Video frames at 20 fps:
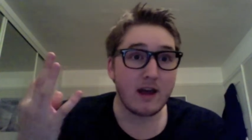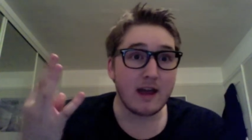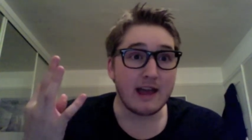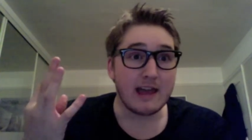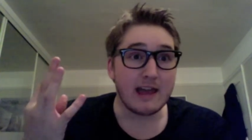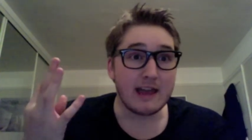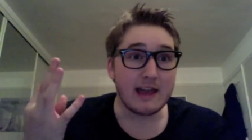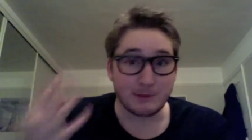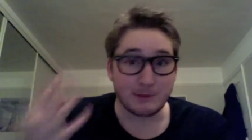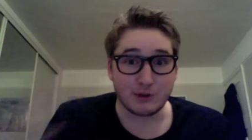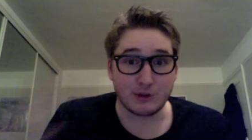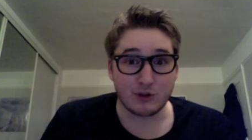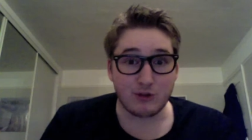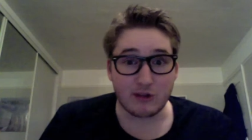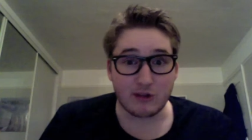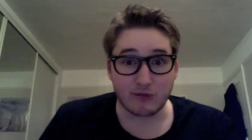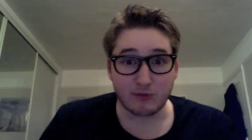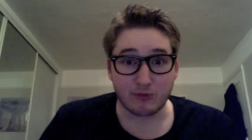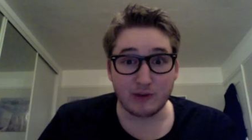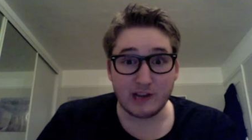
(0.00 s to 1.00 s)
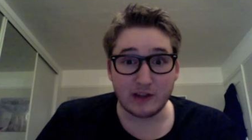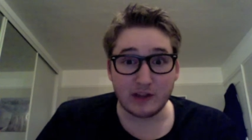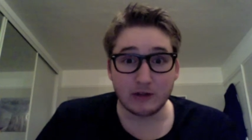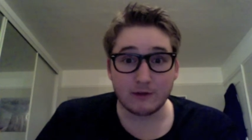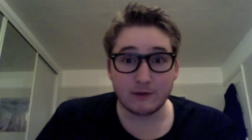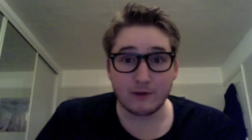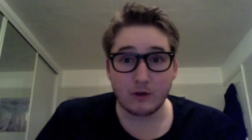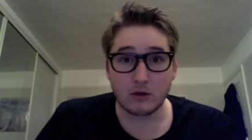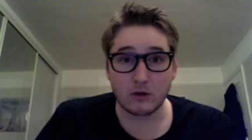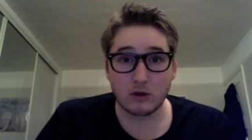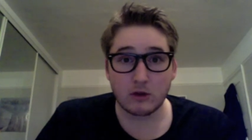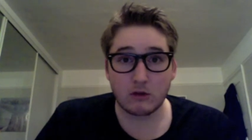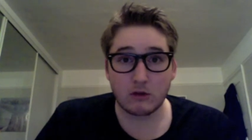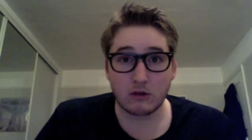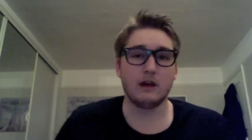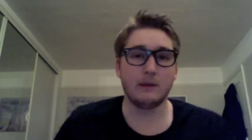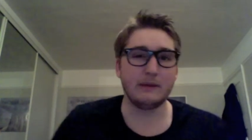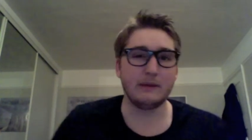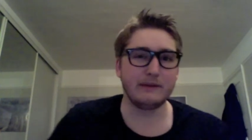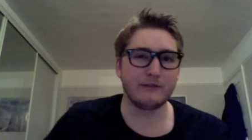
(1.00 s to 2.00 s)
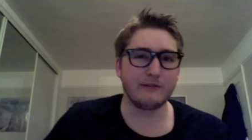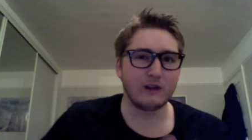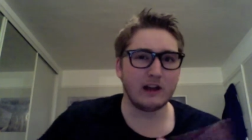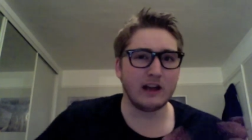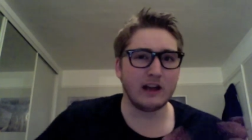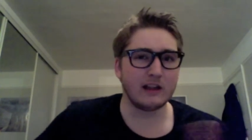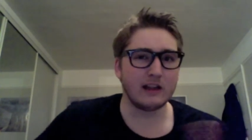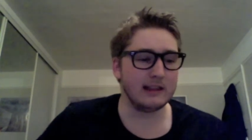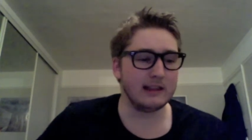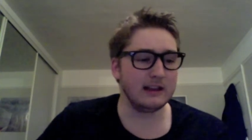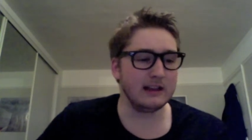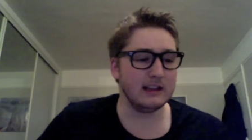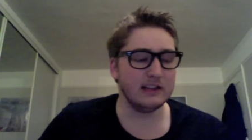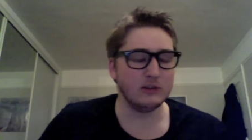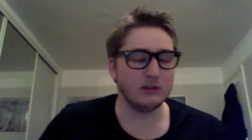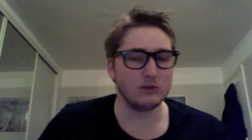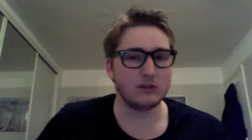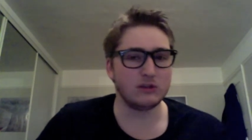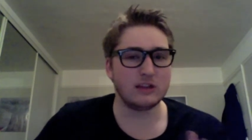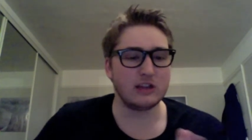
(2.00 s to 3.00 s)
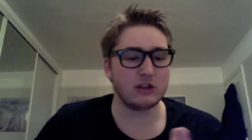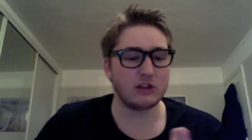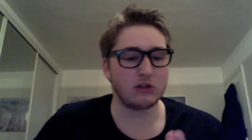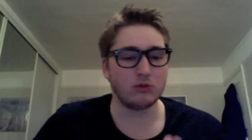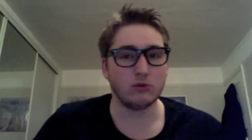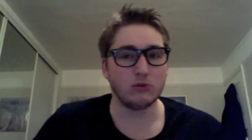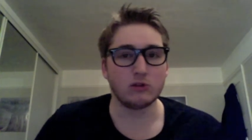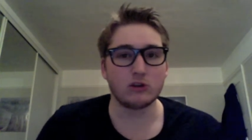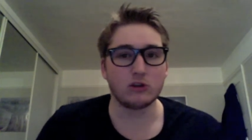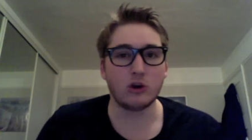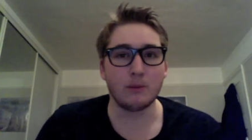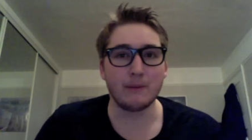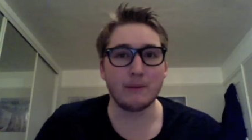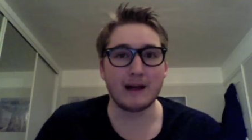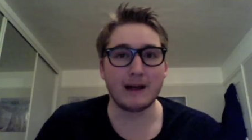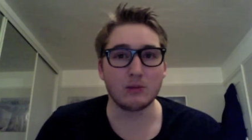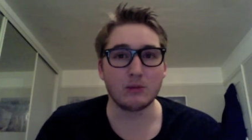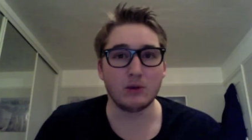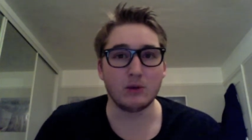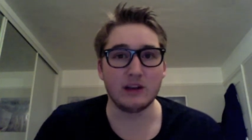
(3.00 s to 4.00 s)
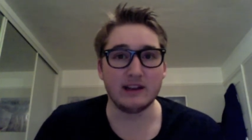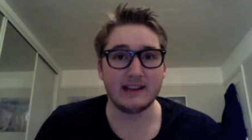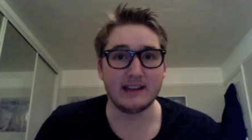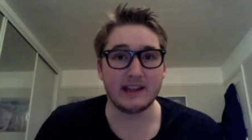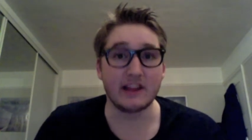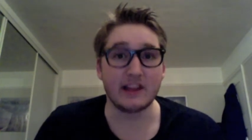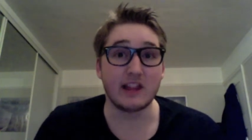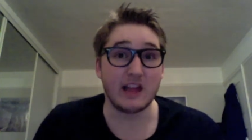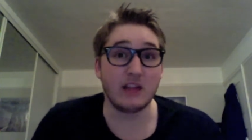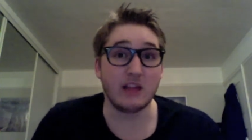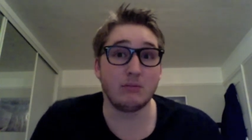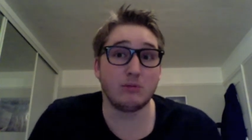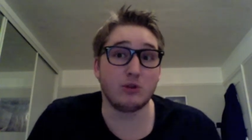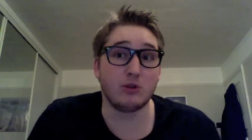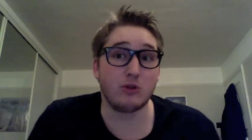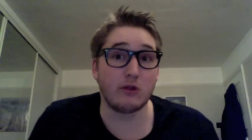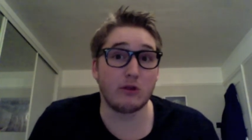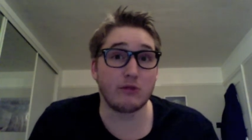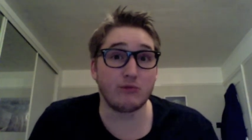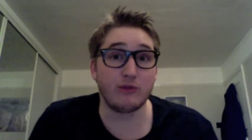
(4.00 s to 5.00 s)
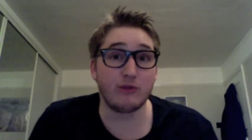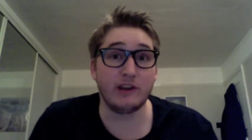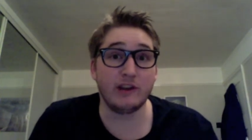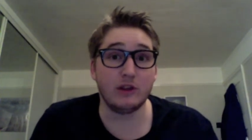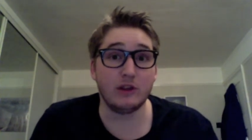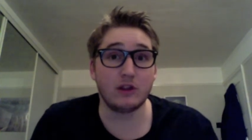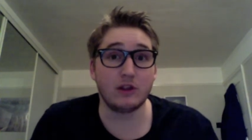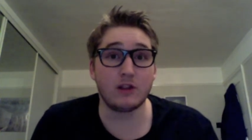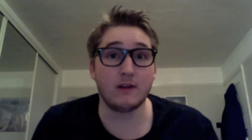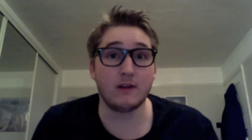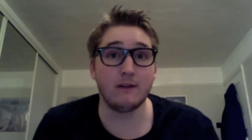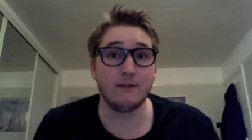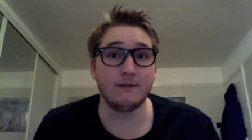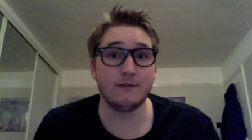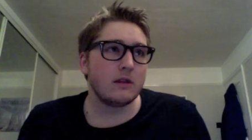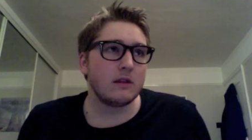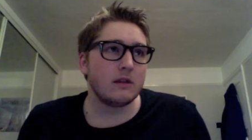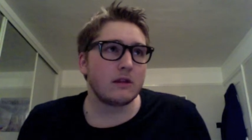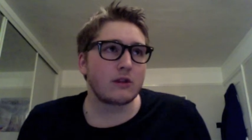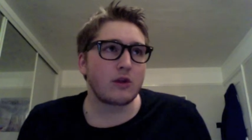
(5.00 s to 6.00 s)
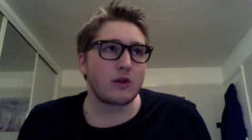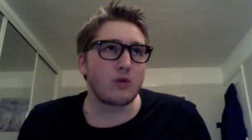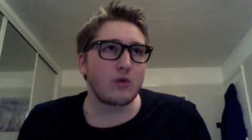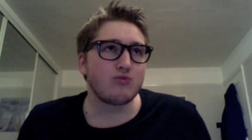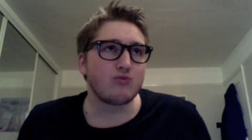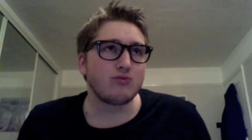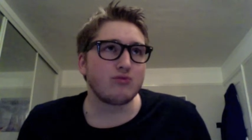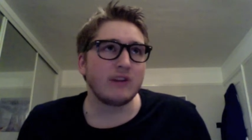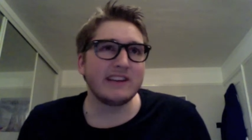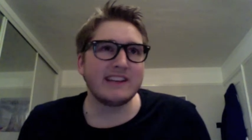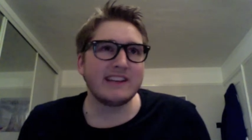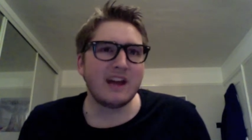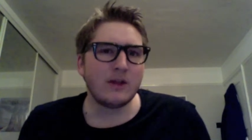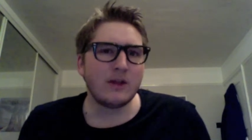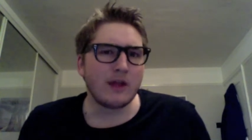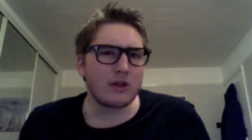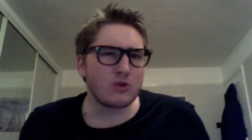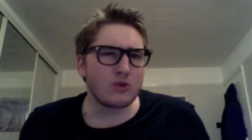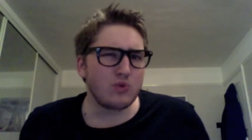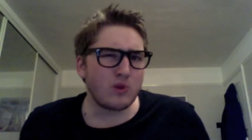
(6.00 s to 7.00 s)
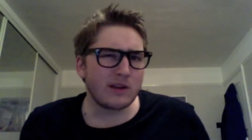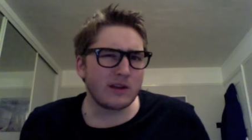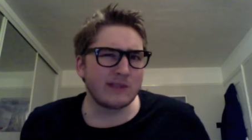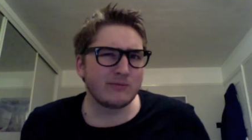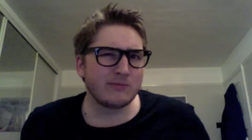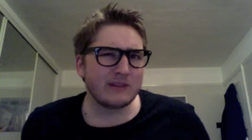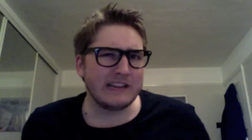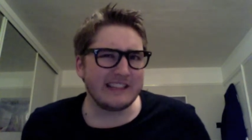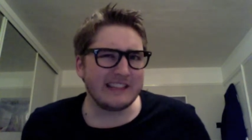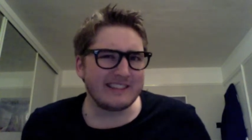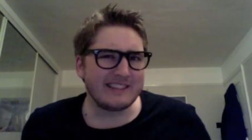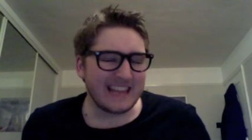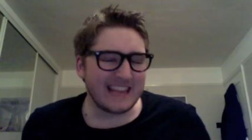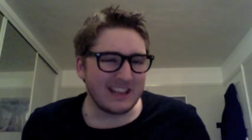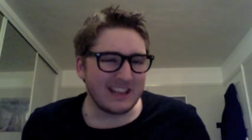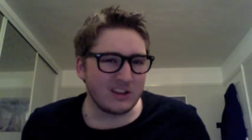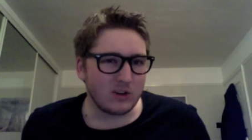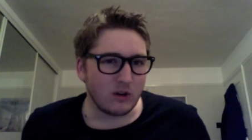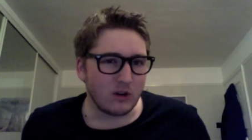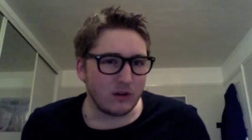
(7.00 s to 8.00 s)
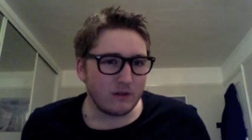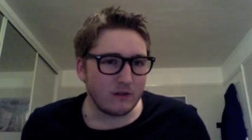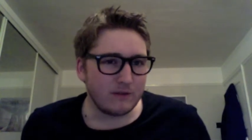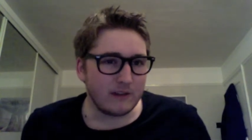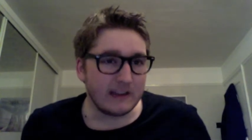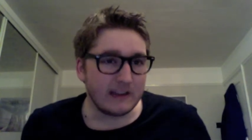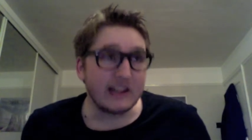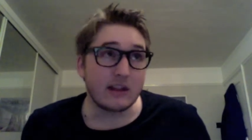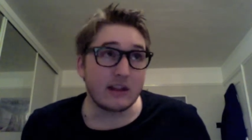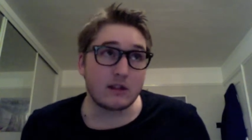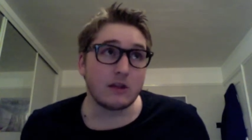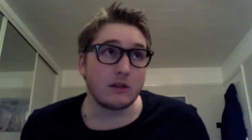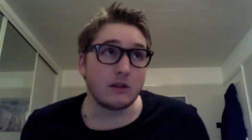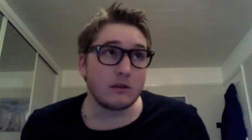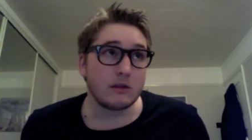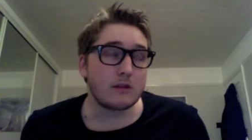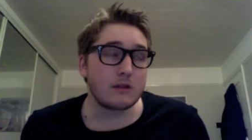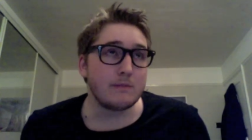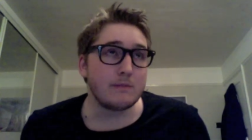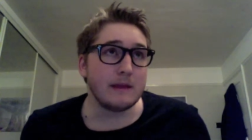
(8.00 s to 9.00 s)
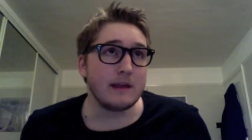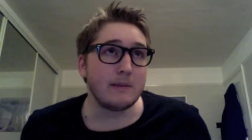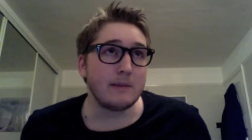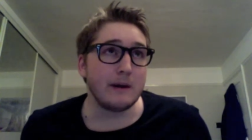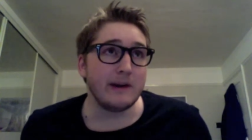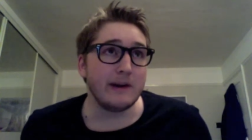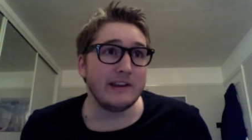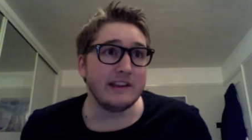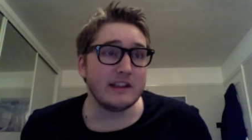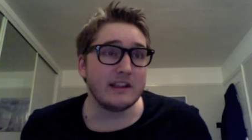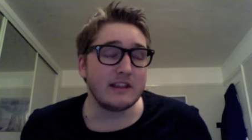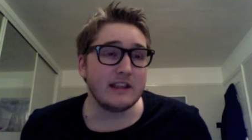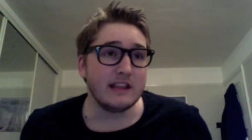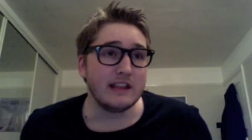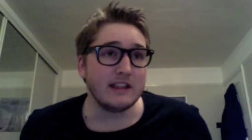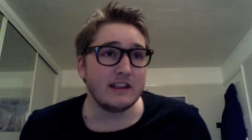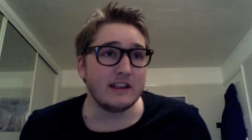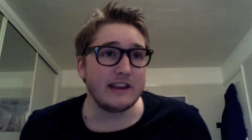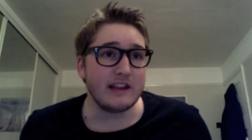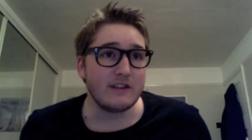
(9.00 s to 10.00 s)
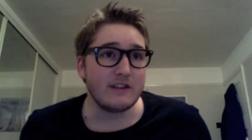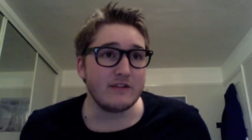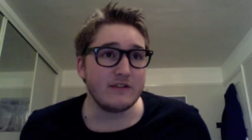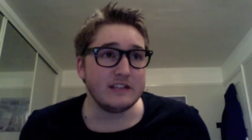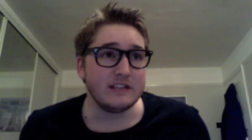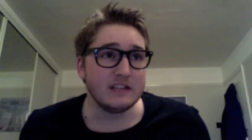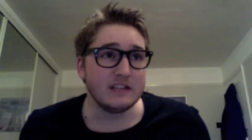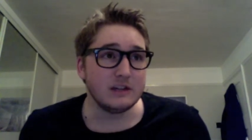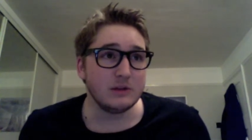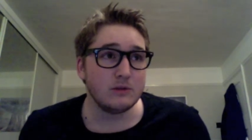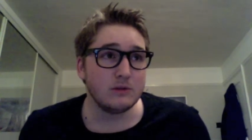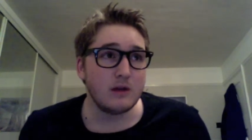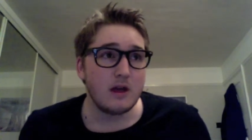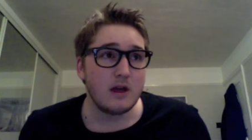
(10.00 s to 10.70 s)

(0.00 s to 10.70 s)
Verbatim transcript: it produces really good photos. I mean, for like a, a, little digital compact one at least, it produces really good stuff. So right now, that's all I can really think of, at least to speak about in this in today's video.